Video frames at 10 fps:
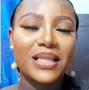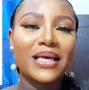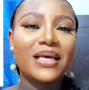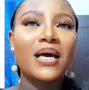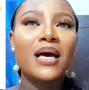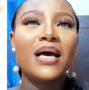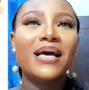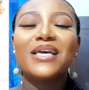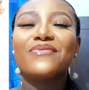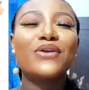Like,
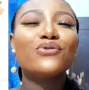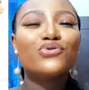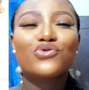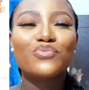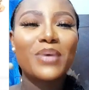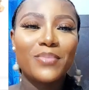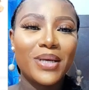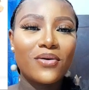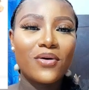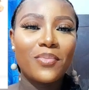if I don't do my
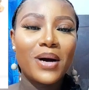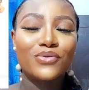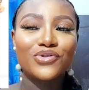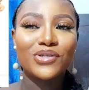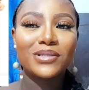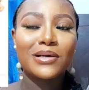makeup, I'll just